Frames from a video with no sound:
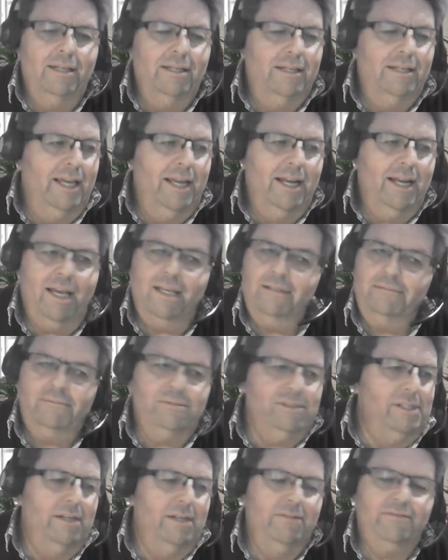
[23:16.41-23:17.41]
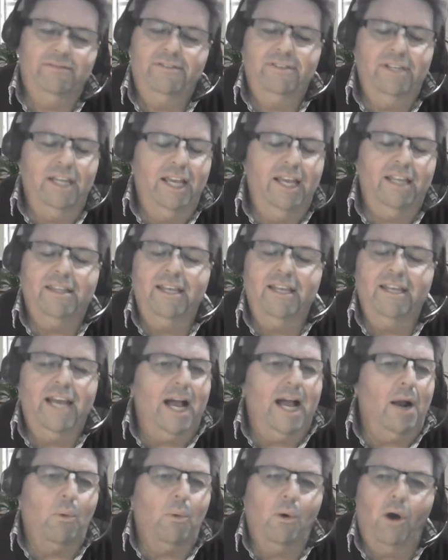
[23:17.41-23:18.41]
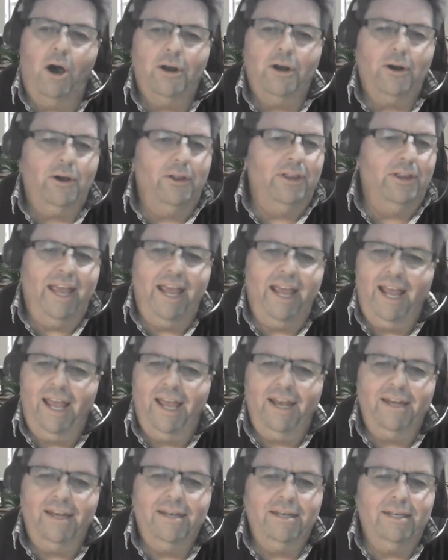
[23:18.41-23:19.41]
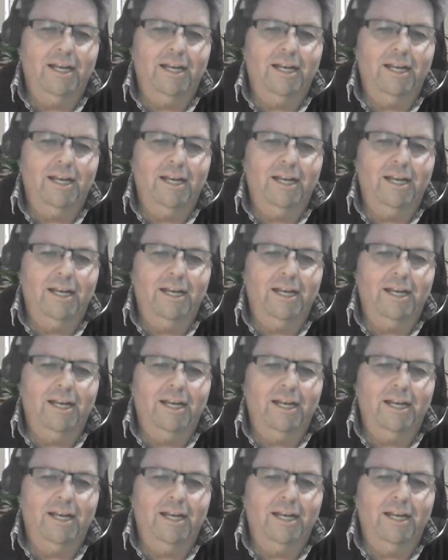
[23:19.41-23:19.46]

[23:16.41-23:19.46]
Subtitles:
Nita, you've hit the nail right on the head.